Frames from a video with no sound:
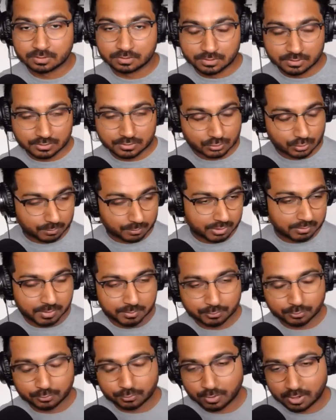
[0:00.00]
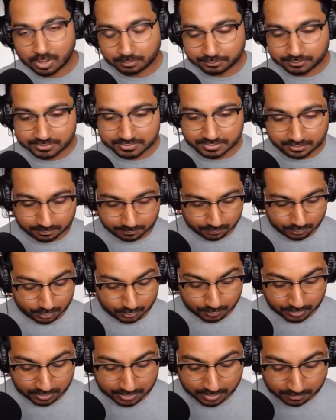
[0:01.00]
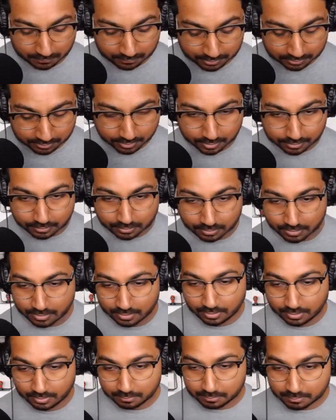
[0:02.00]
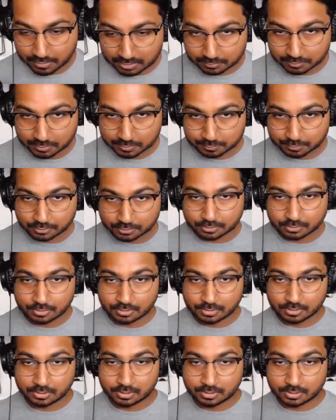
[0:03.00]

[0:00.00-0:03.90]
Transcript: There's so many people who helped us. We can't really thank many people.